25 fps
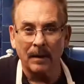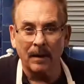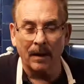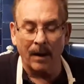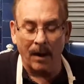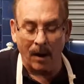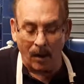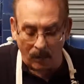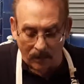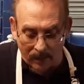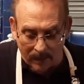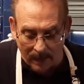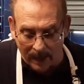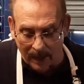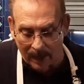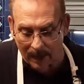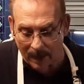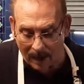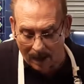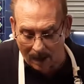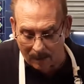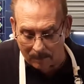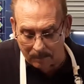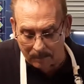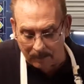Okay,
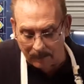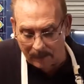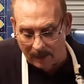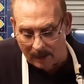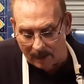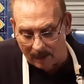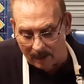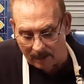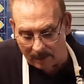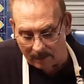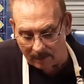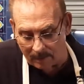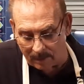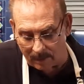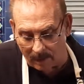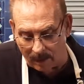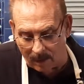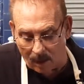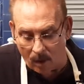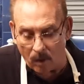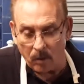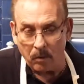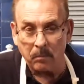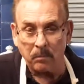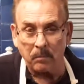our
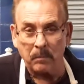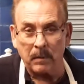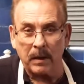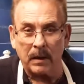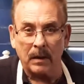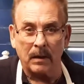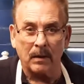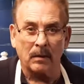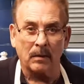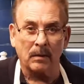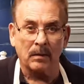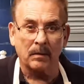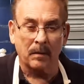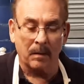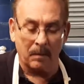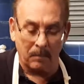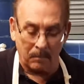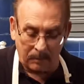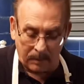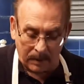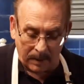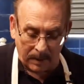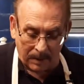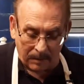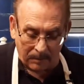oatmeal,
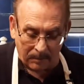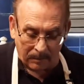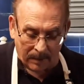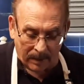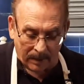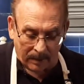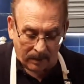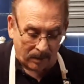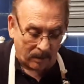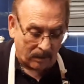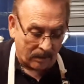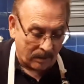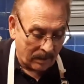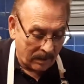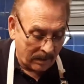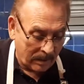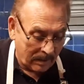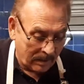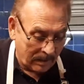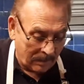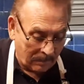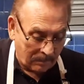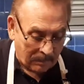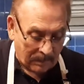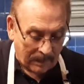peanut butter,
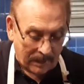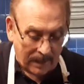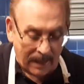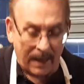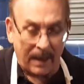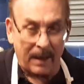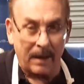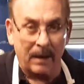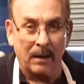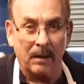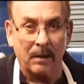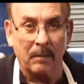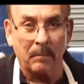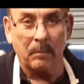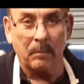banana,